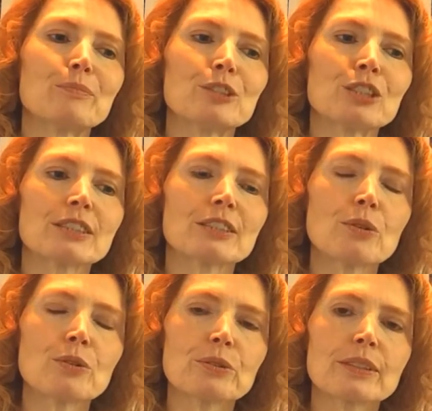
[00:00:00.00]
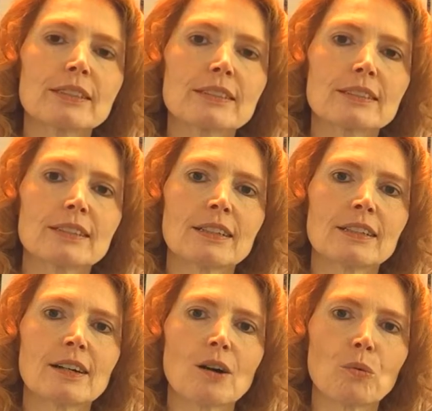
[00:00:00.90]
just go through this
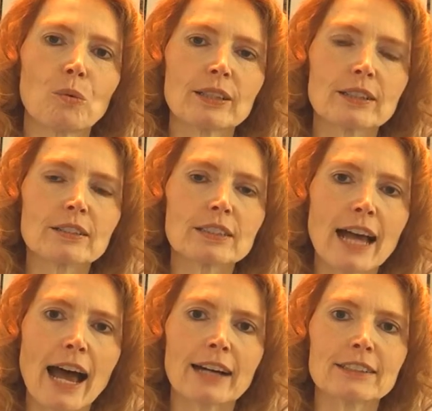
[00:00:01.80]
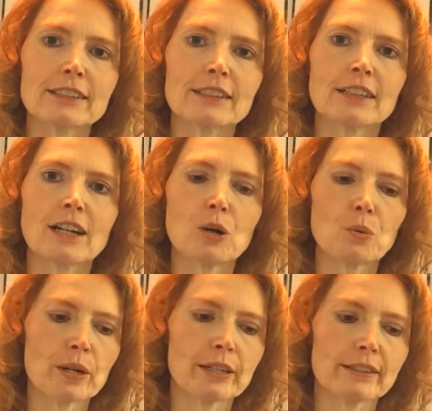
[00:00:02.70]
one little task
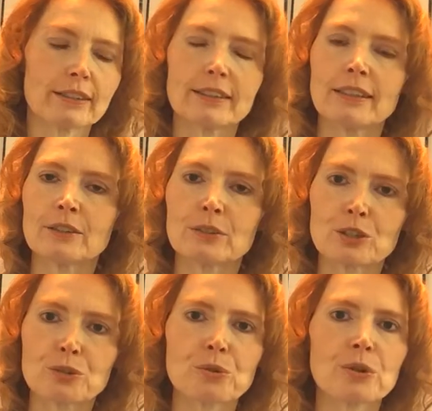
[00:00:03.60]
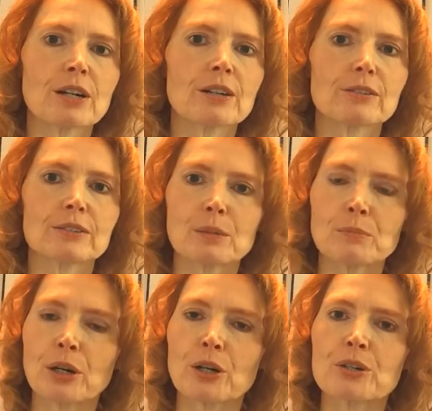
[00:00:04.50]
with either a drawer or
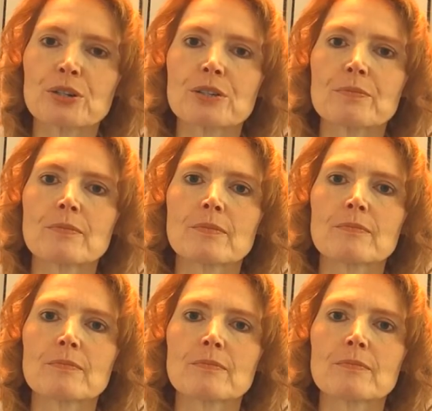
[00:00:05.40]
a purse.